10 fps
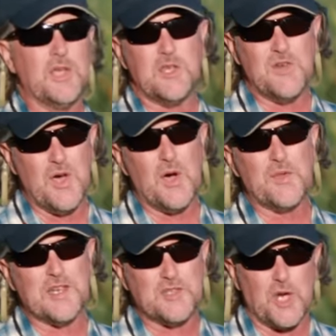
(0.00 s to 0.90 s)
you know
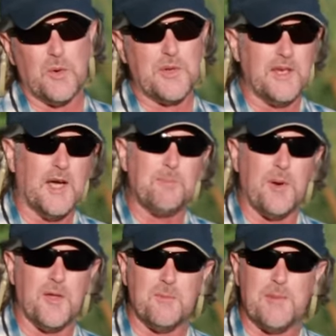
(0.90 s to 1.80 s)
that choking up
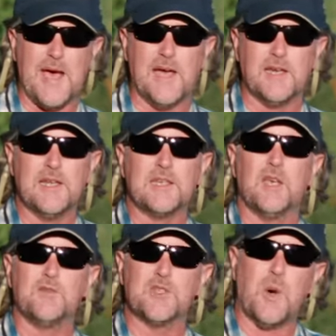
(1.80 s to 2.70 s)
on the bat
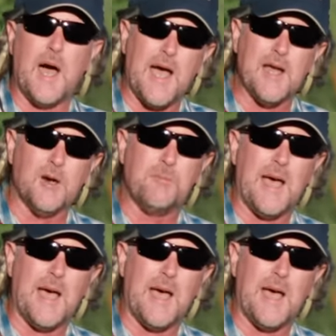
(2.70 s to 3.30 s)
gives you higher